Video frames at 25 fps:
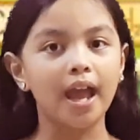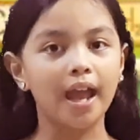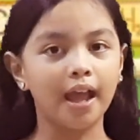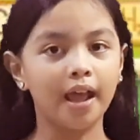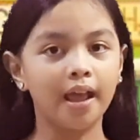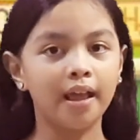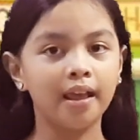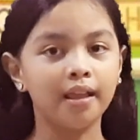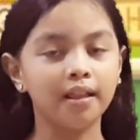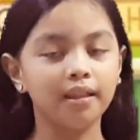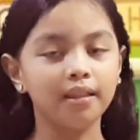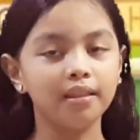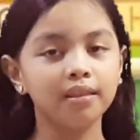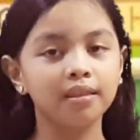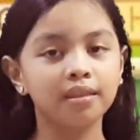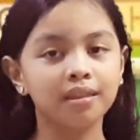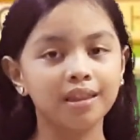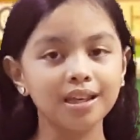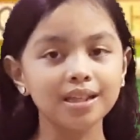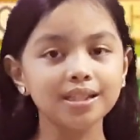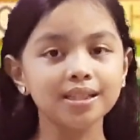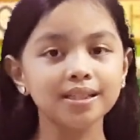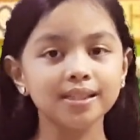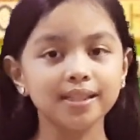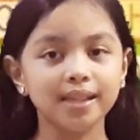And
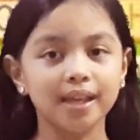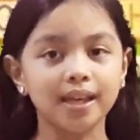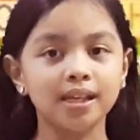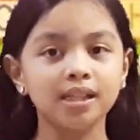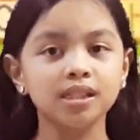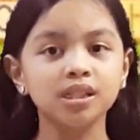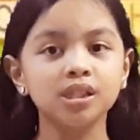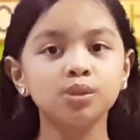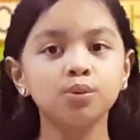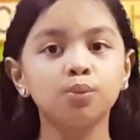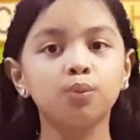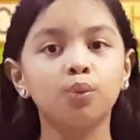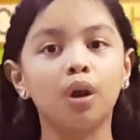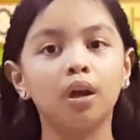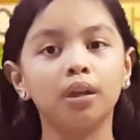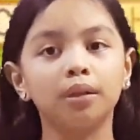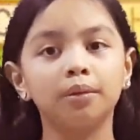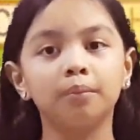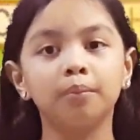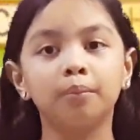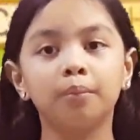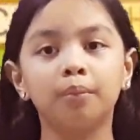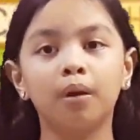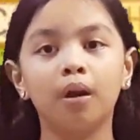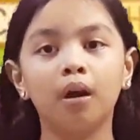this is what
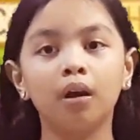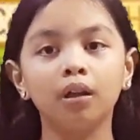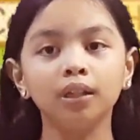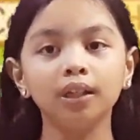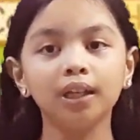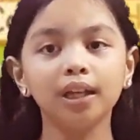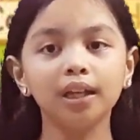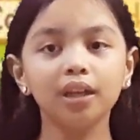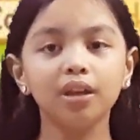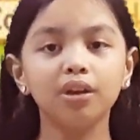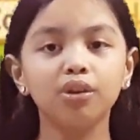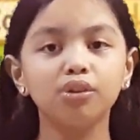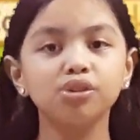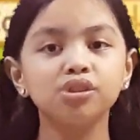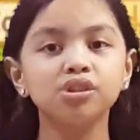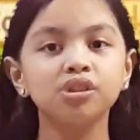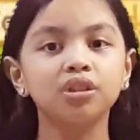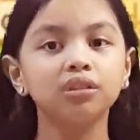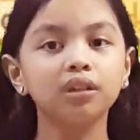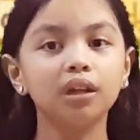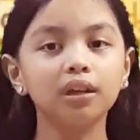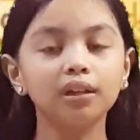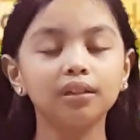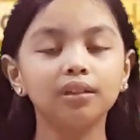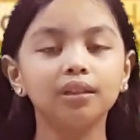molecules
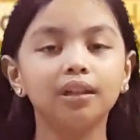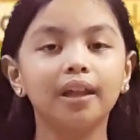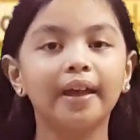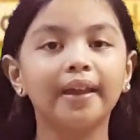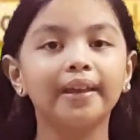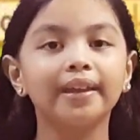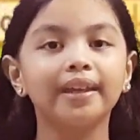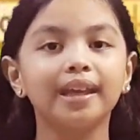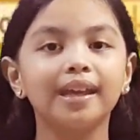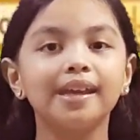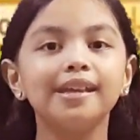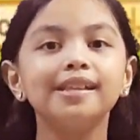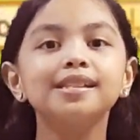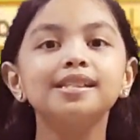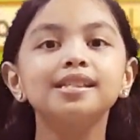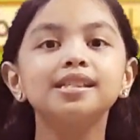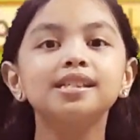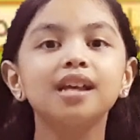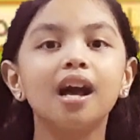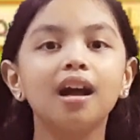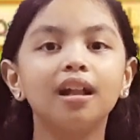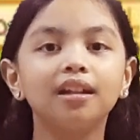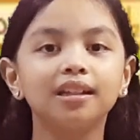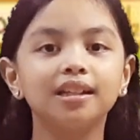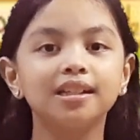look like in
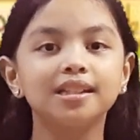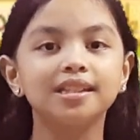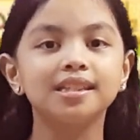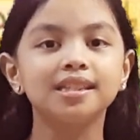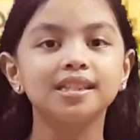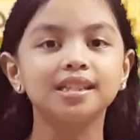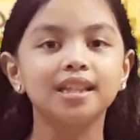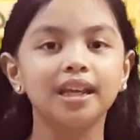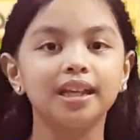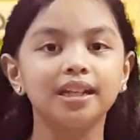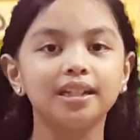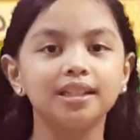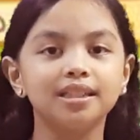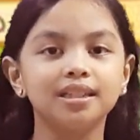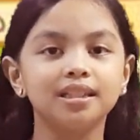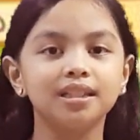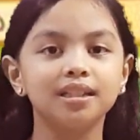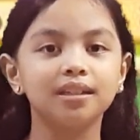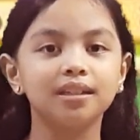solid states.